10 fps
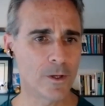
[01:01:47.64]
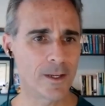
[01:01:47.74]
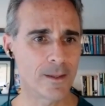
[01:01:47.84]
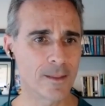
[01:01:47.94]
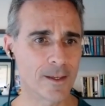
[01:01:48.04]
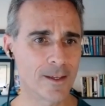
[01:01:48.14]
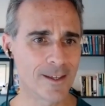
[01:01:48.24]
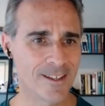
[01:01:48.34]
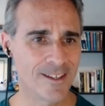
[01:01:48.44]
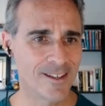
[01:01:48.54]
one, I
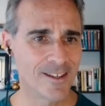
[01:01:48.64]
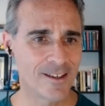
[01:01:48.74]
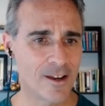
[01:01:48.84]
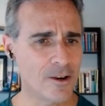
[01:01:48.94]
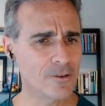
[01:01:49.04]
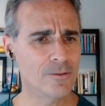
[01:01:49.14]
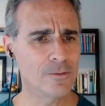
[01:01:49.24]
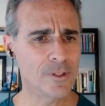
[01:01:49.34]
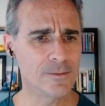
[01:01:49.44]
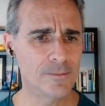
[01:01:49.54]
think. Oh,
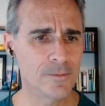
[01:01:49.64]
well.